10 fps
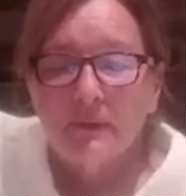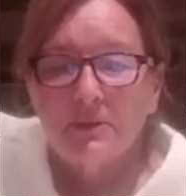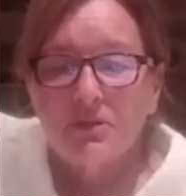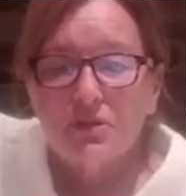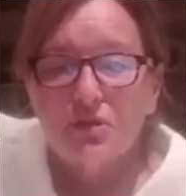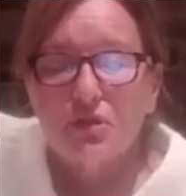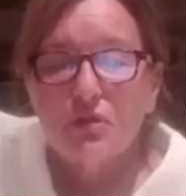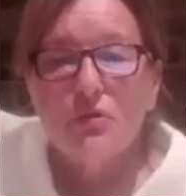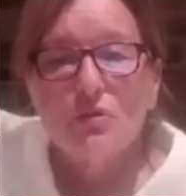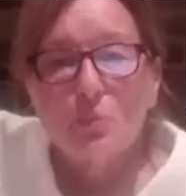And just
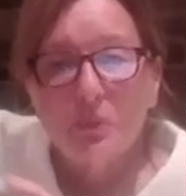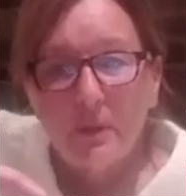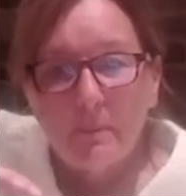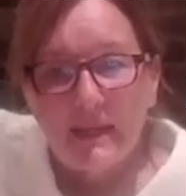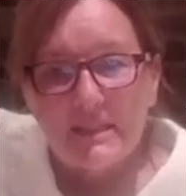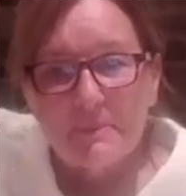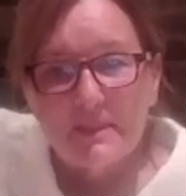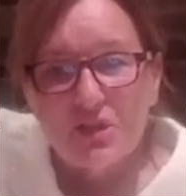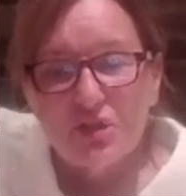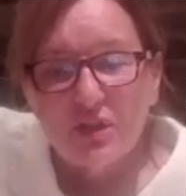choose the best
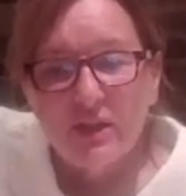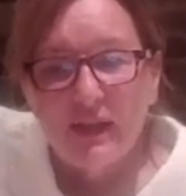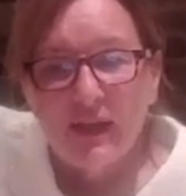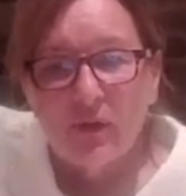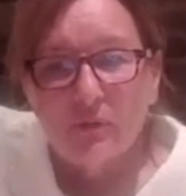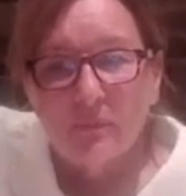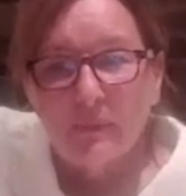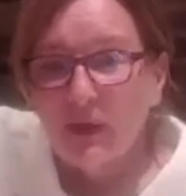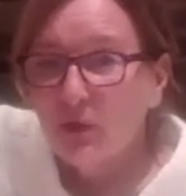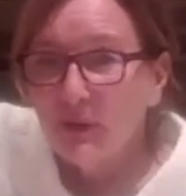position now.
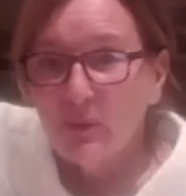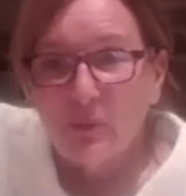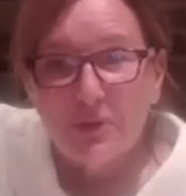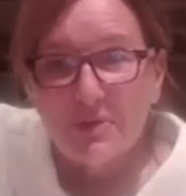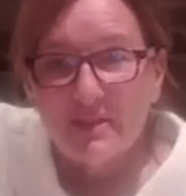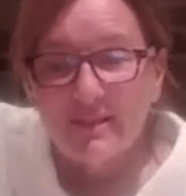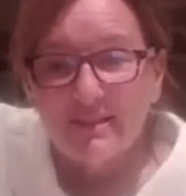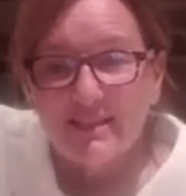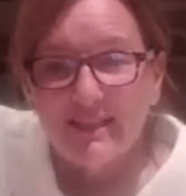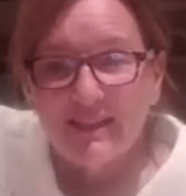Might not be the one you
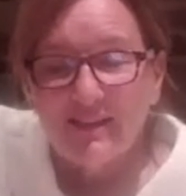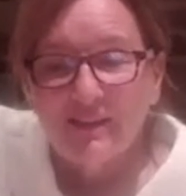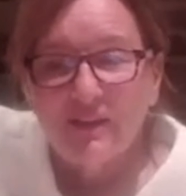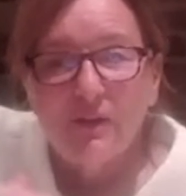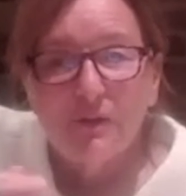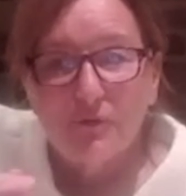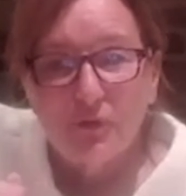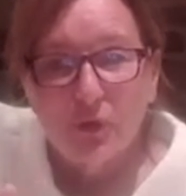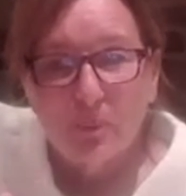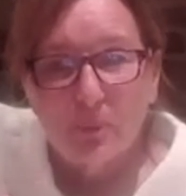started in, for
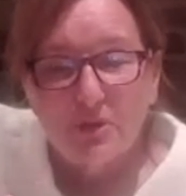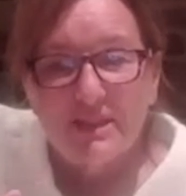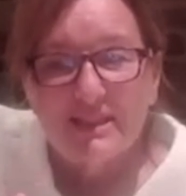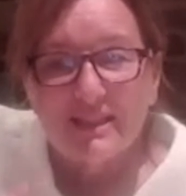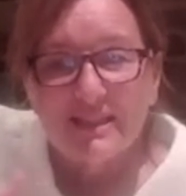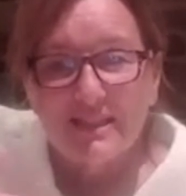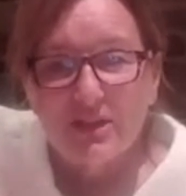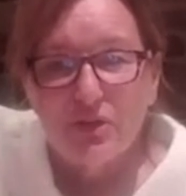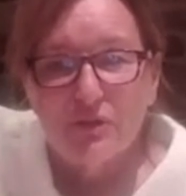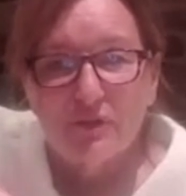your body to
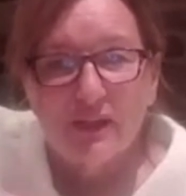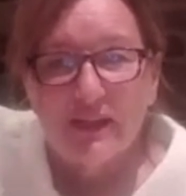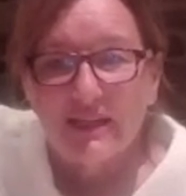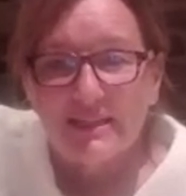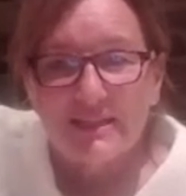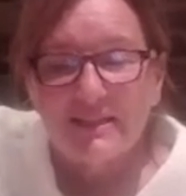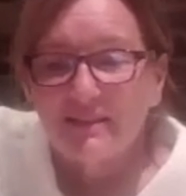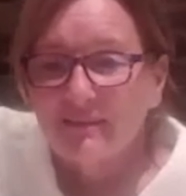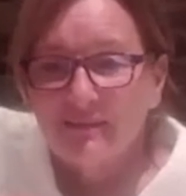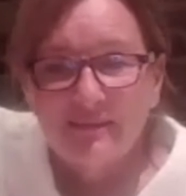continue for the
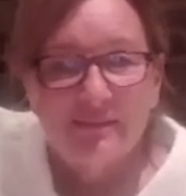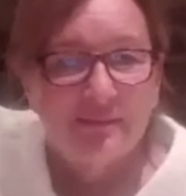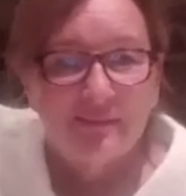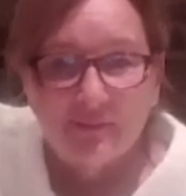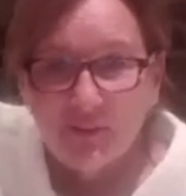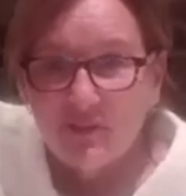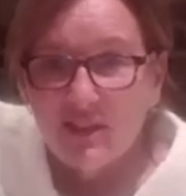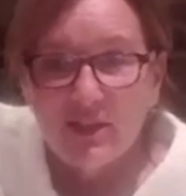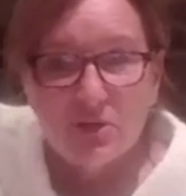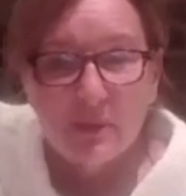next
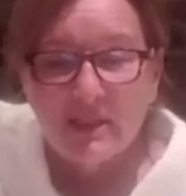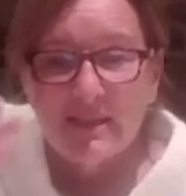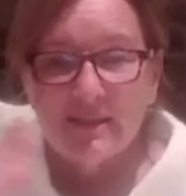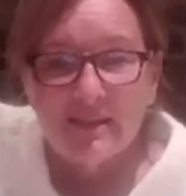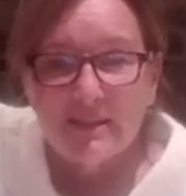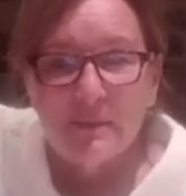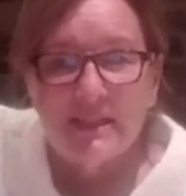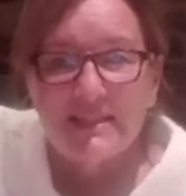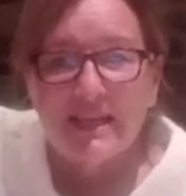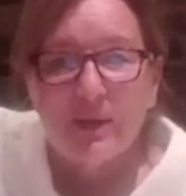15, 20, 30
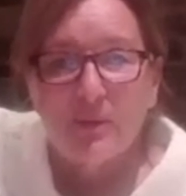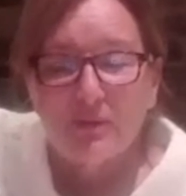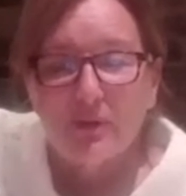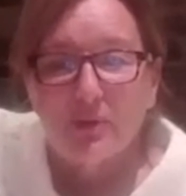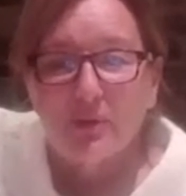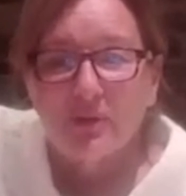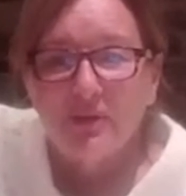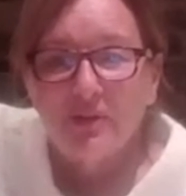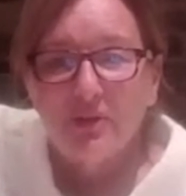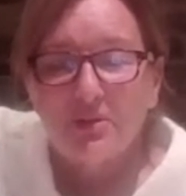minutes, however long
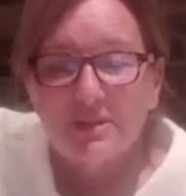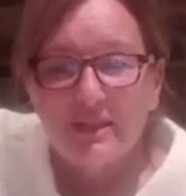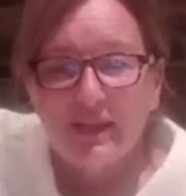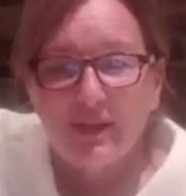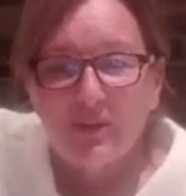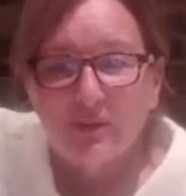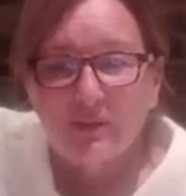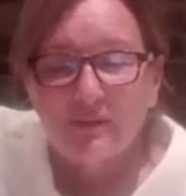you're staying on.